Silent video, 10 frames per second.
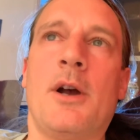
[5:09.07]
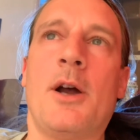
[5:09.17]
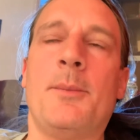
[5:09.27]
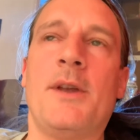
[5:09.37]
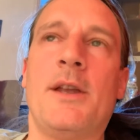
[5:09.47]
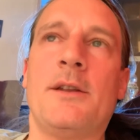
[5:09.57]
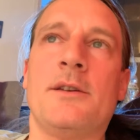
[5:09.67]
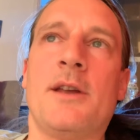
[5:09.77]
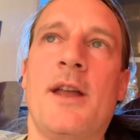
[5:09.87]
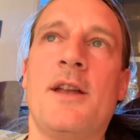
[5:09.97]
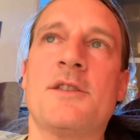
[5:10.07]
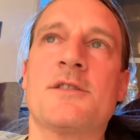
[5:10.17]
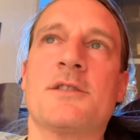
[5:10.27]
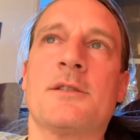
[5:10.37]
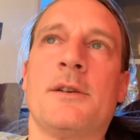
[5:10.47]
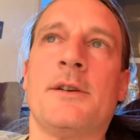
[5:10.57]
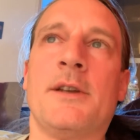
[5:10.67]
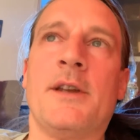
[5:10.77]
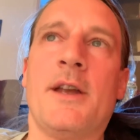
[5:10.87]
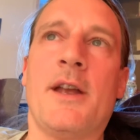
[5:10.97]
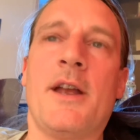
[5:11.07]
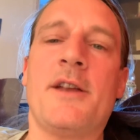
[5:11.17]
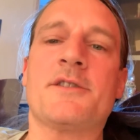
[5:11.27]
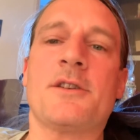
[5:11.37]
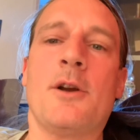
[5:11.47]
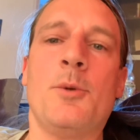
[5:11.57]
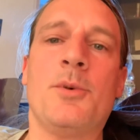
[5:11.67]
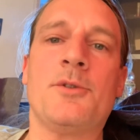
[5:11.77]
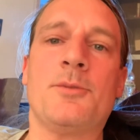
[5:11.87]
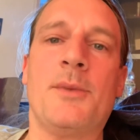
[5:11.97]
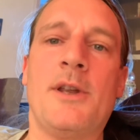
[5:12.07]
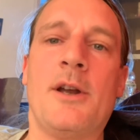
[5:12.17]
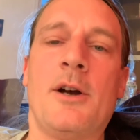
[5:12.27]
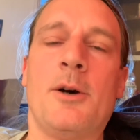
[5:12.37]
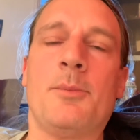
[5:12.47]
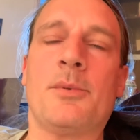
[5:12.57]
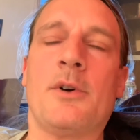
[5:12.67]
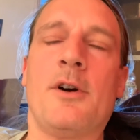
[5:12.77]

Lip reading: I mean, it's opened me up